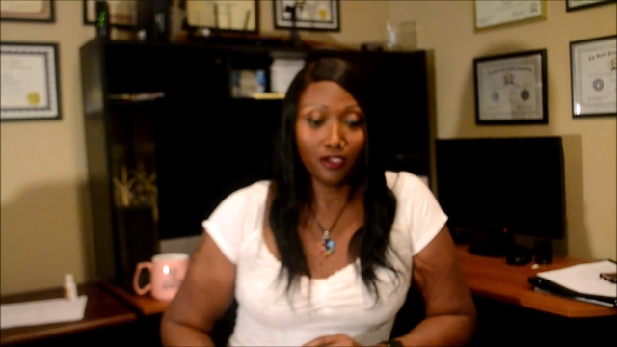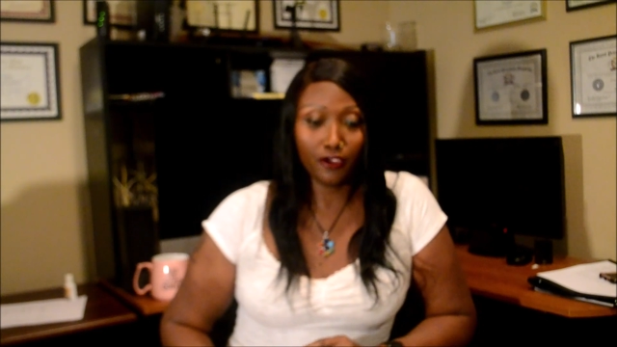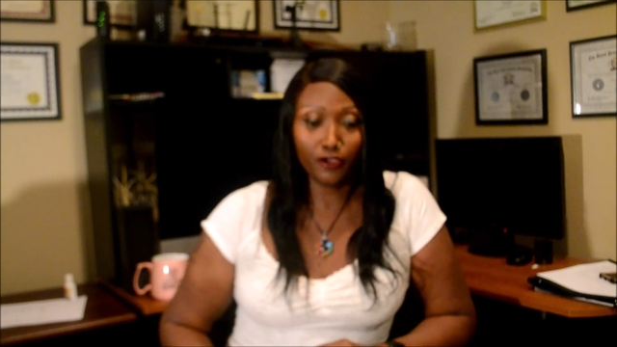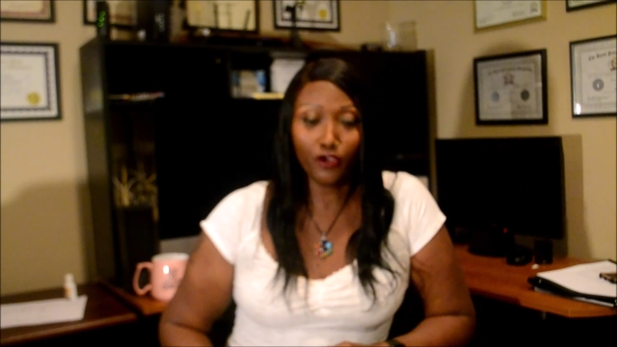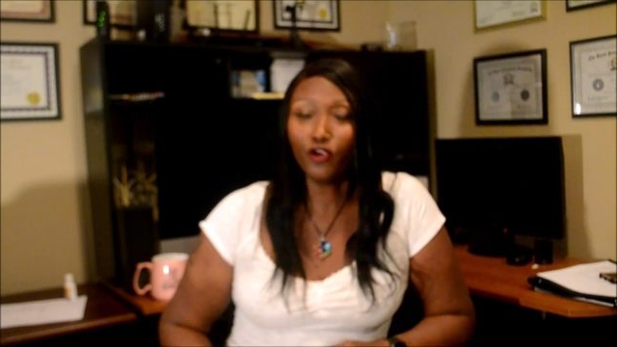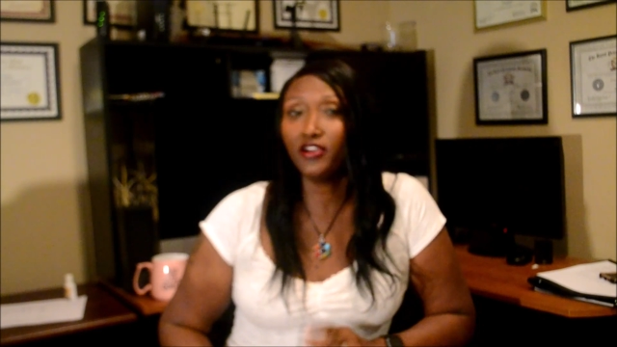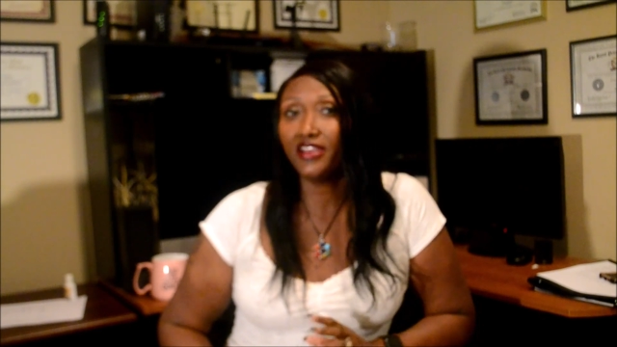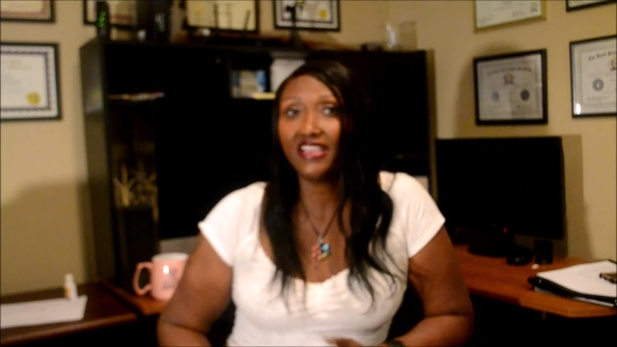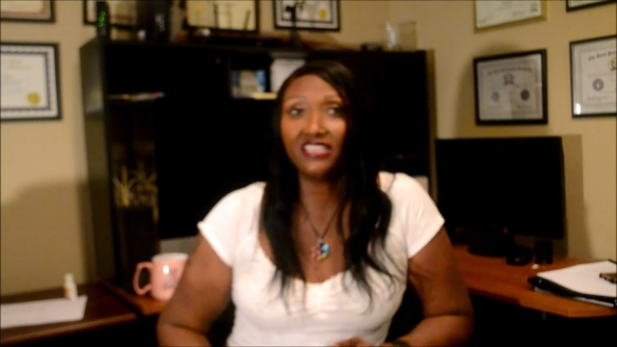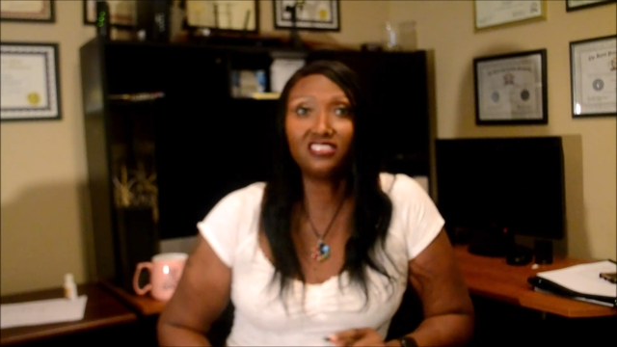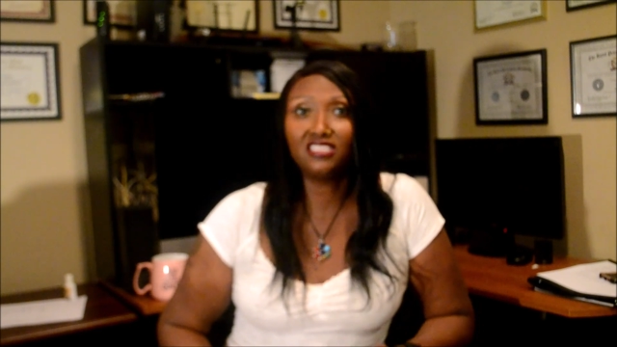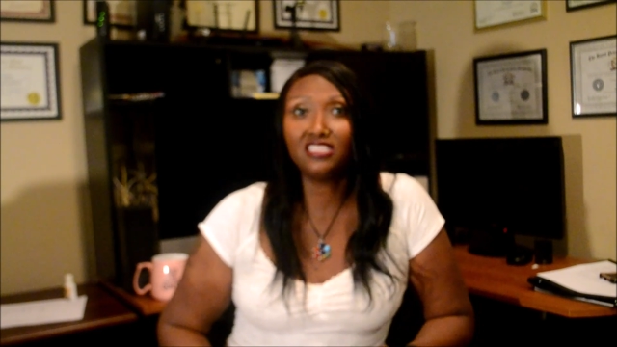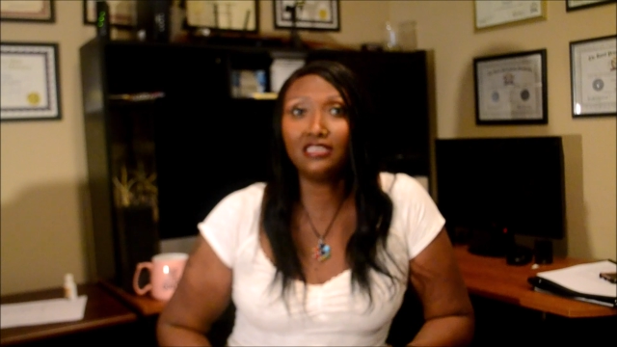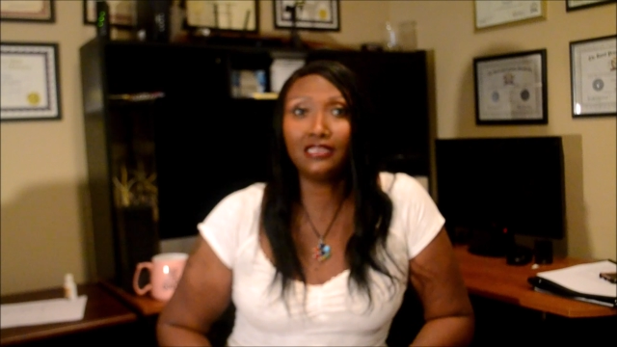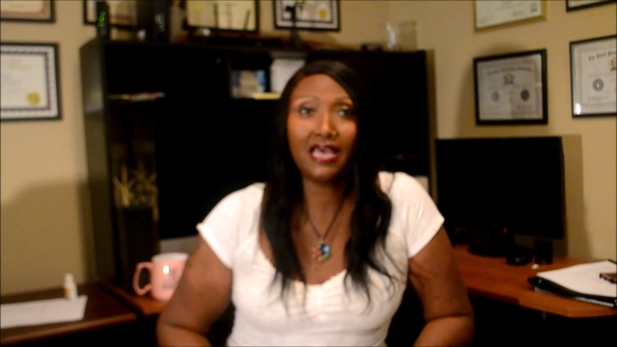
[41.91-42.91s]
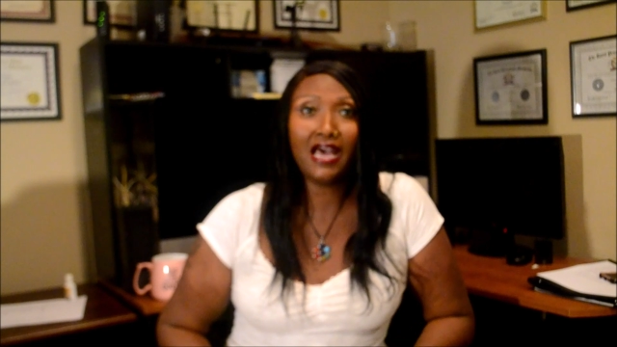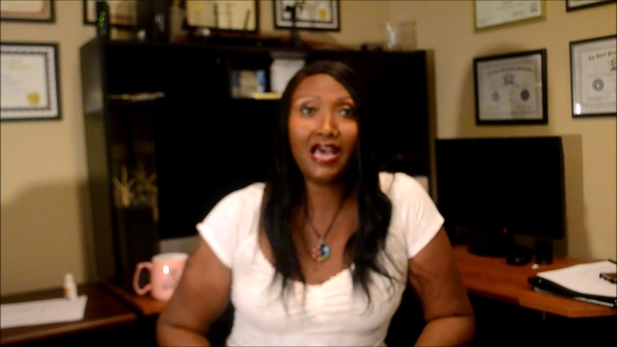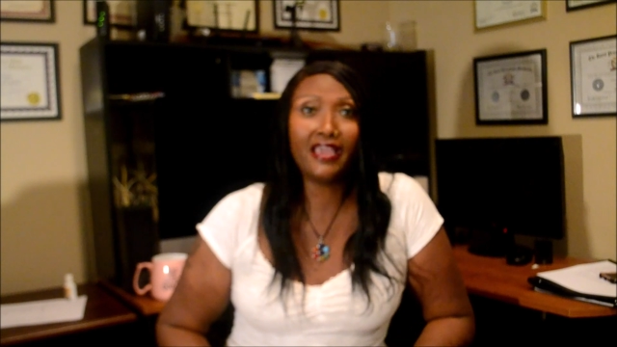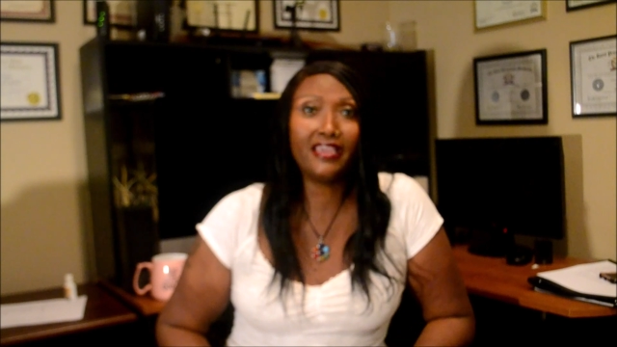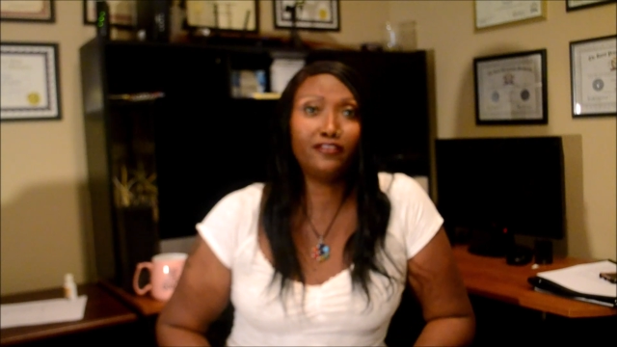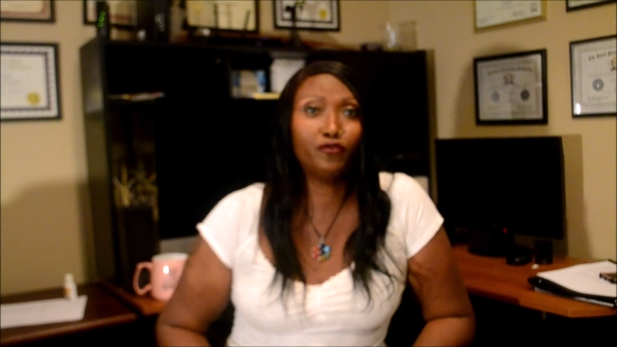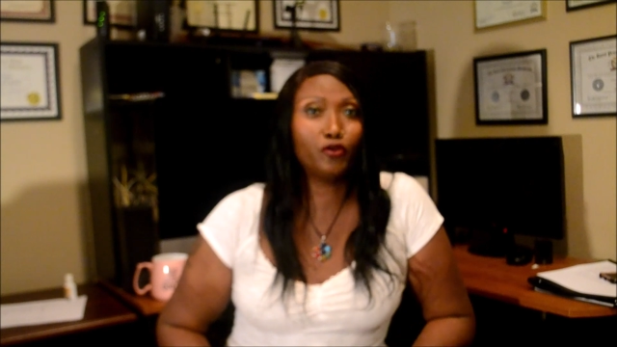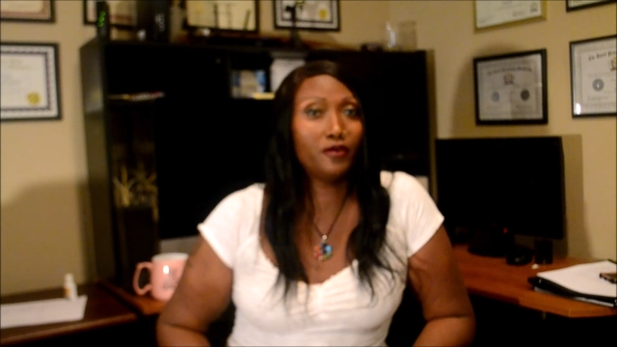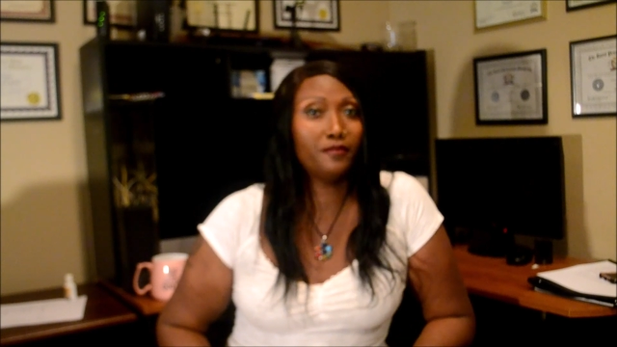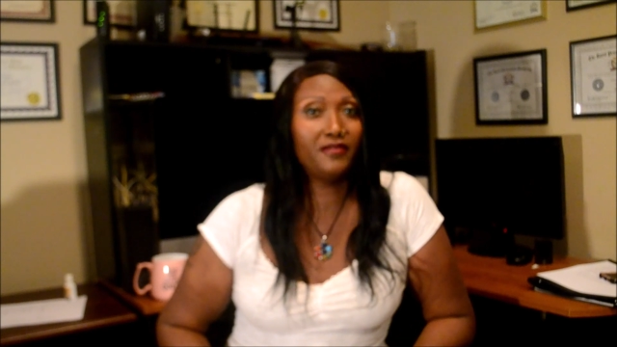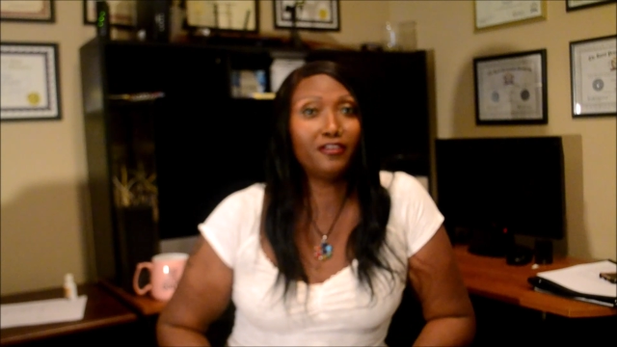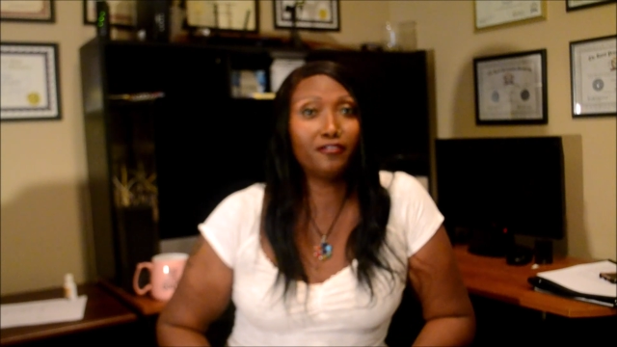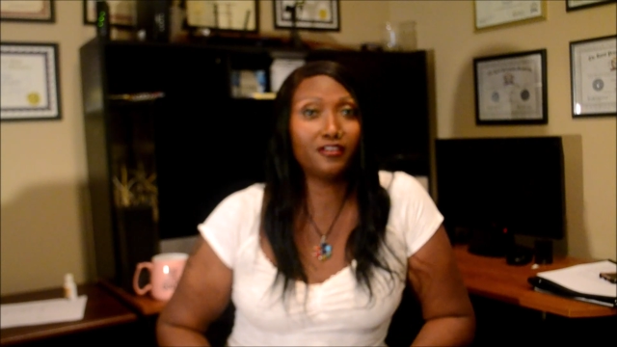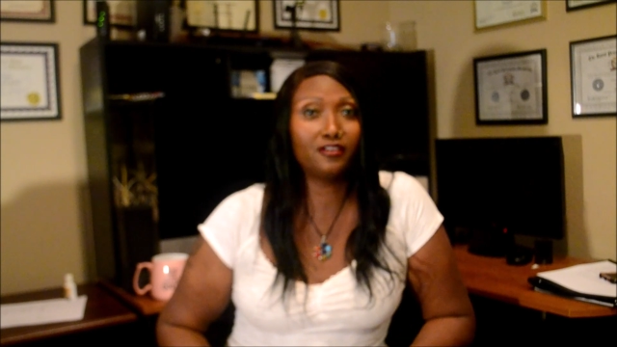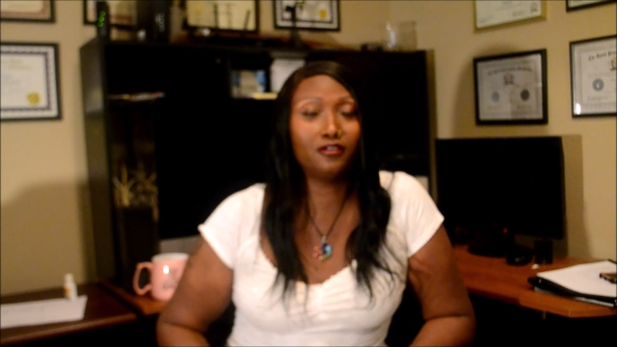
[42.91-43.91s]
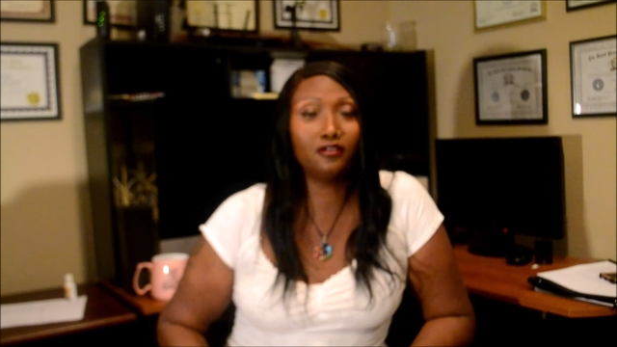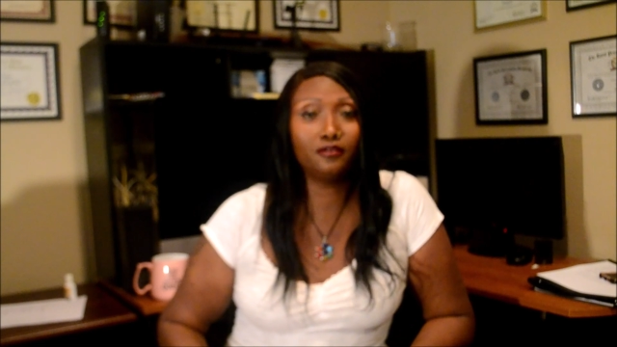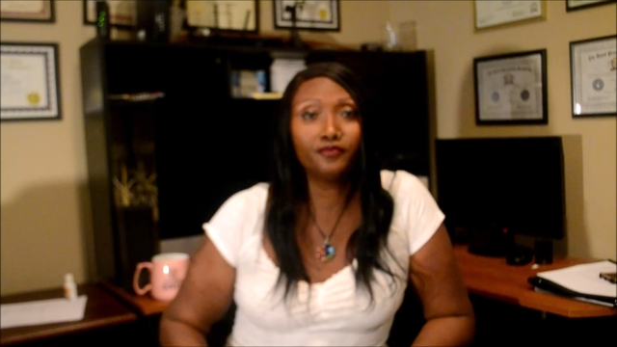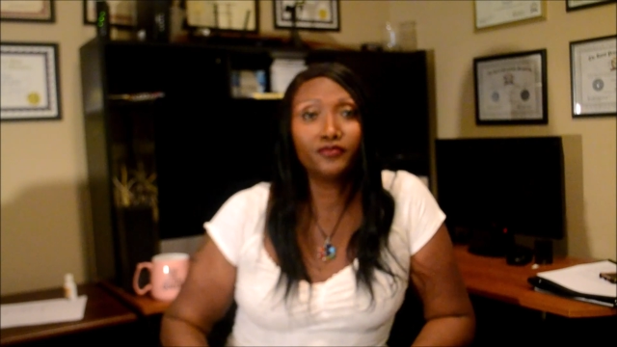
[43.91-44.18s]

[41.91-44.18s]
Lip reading: you're next in line for a miracle.